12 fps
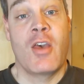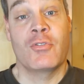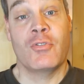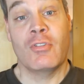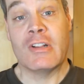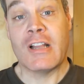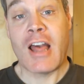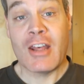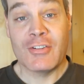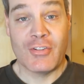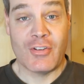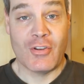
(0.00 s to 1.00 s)
So the
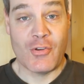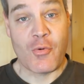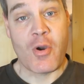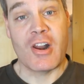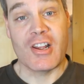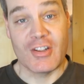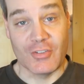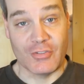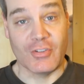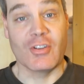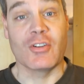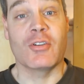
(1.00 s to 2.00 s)
last thing you want to
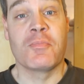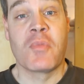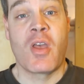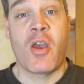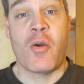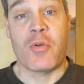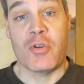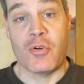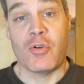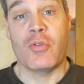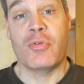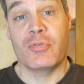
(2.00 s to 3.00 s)
consider when
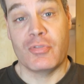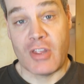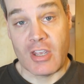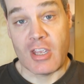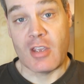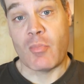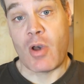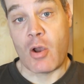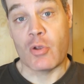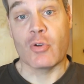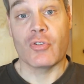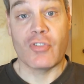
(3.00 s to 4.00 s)
you're thinking
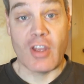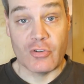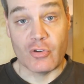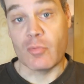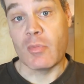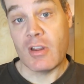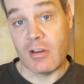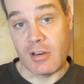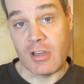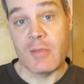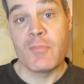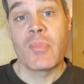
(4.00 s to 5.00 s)
about your snake's
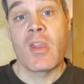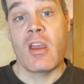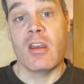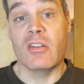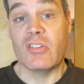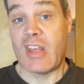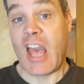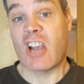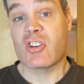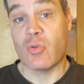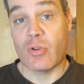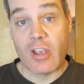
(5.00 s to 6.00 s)
humidity is the
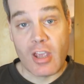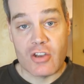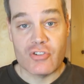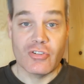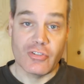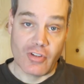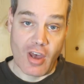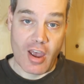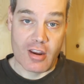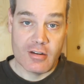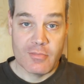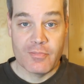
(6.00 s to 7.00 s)
actual cage
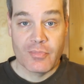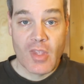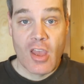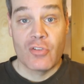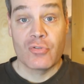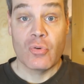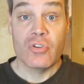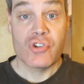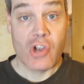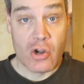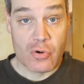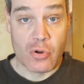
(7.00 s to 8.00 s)
design. So in
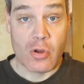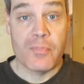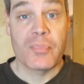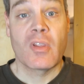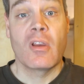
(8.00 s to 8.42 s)
general,